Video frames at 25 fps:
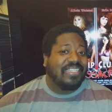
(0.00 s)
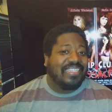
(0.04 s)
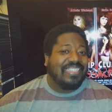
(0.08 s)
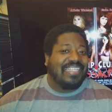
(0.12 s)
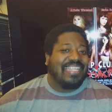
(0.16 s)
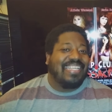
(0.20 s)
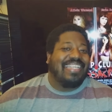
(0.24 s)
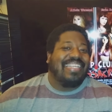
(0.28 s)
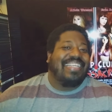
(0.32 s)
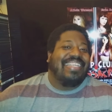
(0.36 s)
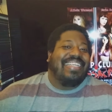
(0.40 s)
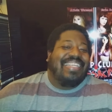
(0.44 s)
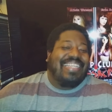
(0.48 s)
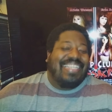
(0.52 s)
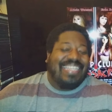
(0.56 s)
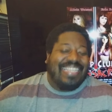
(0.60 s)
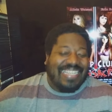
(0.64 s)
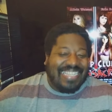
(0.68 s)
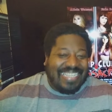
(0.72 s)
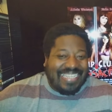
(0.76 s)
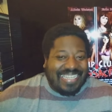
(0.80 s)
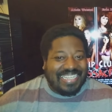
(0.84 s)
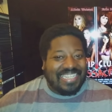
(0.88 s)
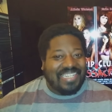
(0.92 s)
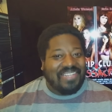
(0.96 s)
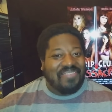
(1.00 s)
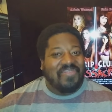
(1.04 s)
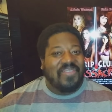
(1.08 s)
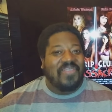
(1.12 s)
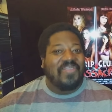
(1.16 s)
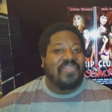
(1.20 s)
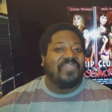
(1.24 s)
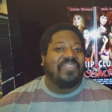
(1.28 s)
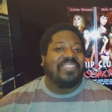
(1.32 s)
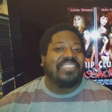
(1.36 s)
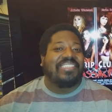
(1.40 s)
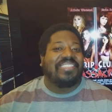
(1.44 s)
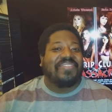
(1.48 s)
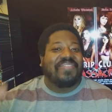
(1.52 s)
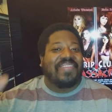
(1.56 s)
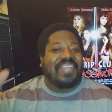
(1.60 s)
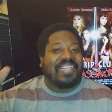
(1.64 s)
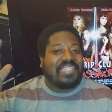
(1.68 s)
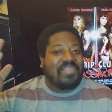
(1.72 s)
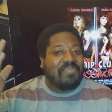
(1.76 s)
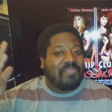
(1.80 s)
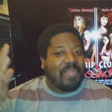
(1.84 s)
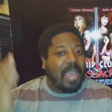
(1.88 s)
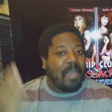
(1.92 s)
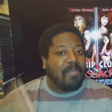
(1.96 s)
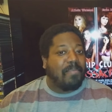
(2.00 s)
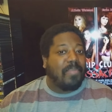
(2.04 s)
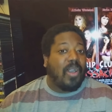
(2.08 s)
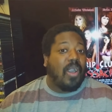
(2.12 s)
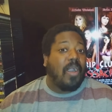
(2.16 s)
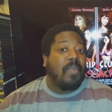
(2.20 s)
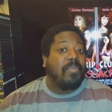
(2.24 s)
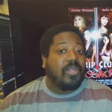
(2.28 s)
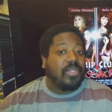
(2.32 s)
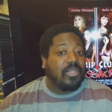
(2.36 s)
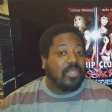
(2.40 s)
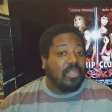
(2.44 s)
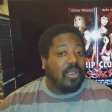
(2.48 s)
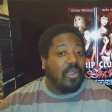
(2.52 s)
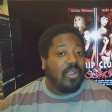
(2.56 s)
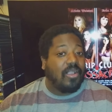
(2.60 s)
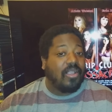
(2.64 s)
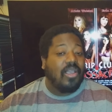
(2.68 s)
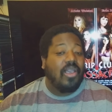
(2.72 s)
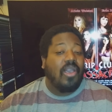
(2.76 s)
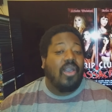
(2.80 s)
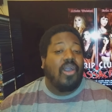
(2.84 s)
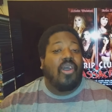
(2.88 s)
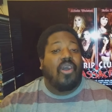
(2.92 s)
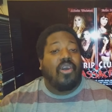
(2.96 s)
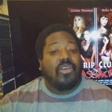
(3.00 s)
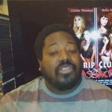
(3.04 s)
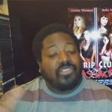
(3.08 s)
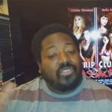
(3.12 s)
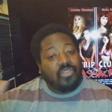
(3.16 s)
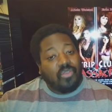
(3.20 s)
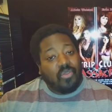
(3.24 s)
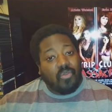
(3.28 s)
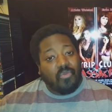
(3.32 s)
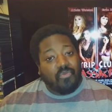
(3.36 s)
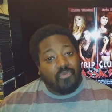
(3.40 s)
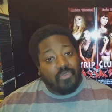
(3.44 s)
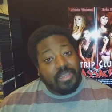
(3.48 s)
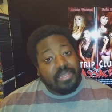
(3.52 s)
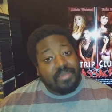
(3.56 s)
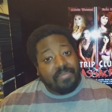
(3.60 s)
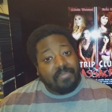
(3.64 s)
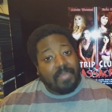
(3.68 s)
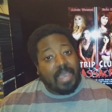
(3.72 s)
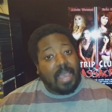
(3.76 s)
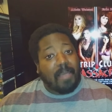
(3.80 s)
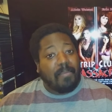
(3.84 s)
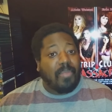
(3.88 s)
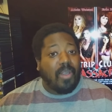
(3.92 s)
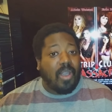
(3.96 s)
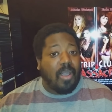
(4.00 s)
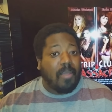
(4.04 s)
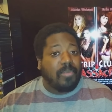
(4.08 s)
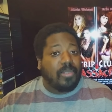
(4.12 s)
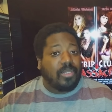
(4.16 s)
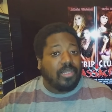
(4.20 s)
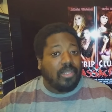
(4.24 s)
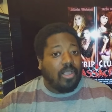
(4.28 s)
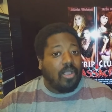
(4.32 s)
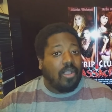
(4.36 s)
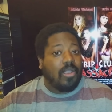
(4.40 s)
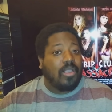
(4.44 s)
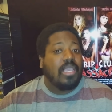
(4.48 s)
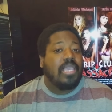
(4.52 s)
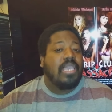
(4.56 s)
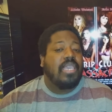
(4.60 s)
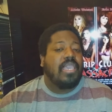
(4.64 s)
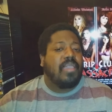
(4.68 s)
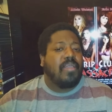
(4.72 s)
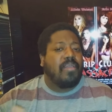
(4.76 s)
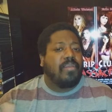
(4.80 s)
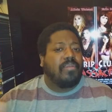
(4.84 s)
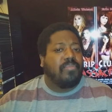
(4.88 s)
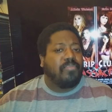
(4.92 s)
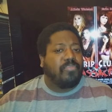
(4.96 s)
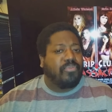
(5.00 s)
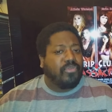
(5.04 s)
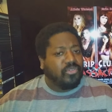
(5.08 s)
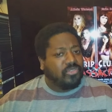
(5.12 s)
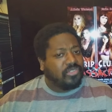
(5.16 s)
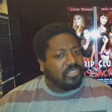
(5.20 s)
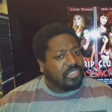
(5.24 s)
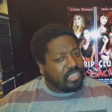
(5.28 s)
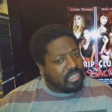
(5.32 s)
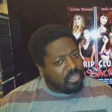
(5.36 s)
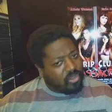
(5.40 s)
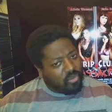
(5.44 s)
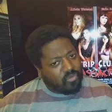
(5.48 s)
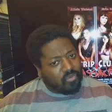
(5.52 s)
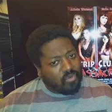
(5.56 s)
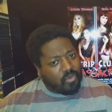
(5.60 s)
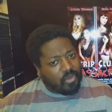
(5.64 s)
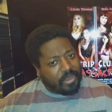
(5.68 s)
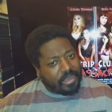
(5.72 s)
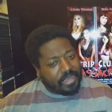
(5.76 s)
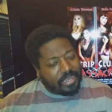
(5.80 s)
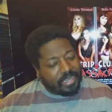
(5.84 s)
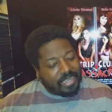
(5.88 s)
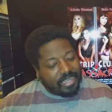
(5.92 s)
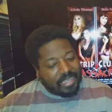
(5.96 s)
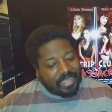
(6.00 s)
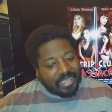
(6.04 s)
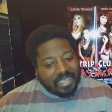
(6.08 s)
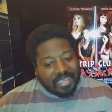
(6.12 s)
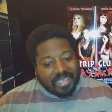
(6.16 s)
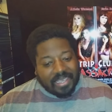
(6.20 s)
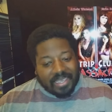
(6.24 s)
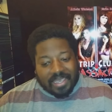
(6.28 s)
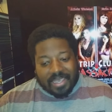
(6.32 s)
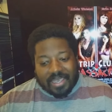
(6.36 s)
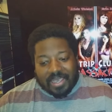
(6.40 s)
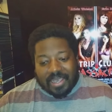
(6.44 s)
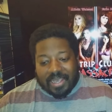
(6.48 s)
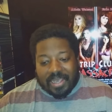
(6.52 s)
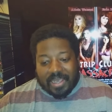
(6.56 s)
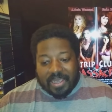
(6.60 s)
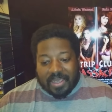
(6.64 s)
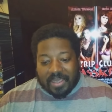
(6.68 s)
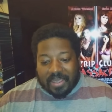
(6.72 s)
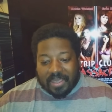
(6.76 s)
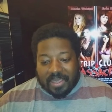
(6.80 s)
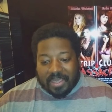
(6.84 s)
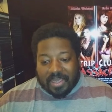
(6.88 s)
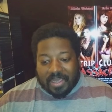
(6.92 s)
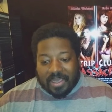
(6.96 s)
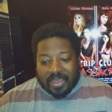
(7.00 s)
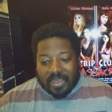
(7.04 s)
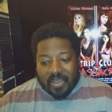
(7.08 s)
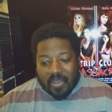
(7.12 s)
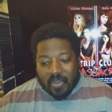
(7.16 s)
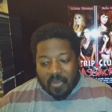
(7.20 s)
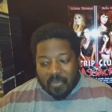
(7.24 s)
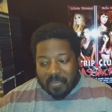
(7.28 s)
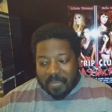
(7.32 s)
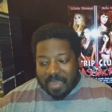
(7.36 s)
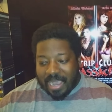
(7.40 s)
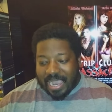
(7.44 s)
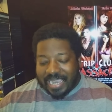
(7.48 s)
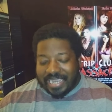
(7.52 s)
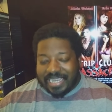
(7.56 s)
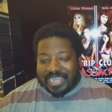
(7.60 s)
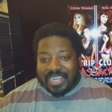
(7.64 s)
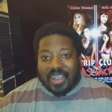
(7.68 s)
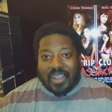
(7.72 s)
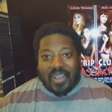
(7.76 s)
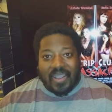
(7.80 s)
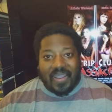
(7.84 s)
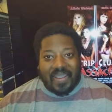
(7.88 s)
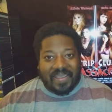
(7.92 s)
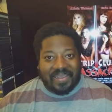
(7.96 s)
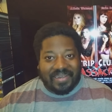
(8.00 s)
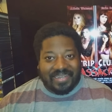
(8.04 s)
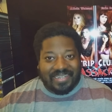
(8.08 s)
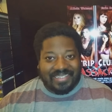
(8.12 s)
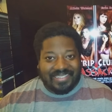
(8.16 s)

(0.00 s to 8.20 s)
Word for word: the movie was directed by Bob Clark, also written by Bob Clark and Bruce Kilroy. Oh my god.